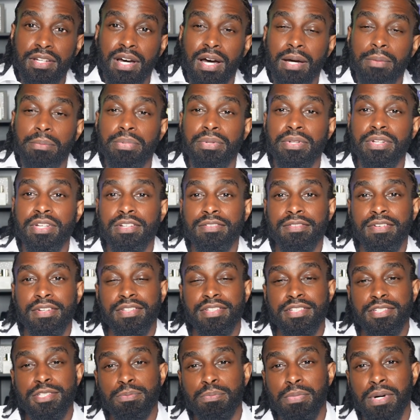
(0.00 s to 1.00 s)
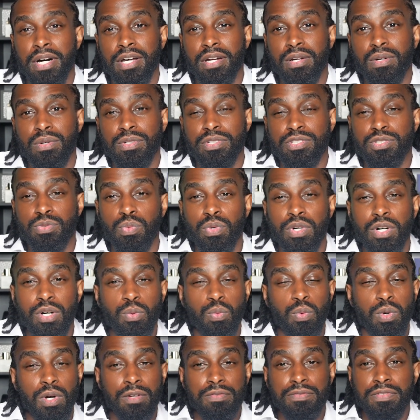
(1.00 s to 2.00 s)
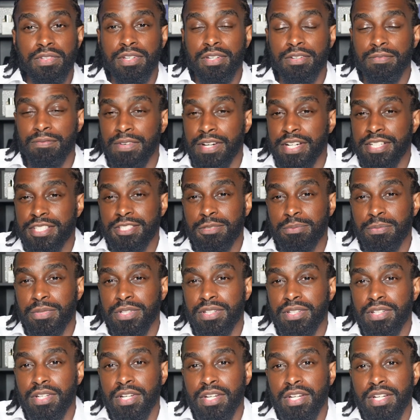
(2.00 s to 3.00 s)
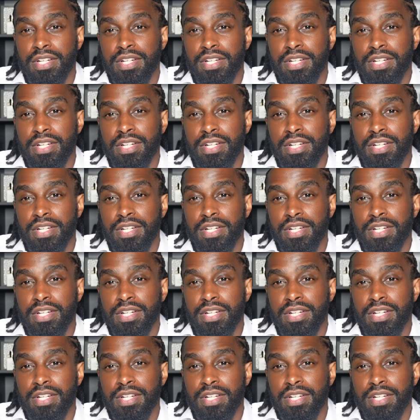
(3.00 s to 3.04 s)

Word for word: I believe that this bottle is well worth the investment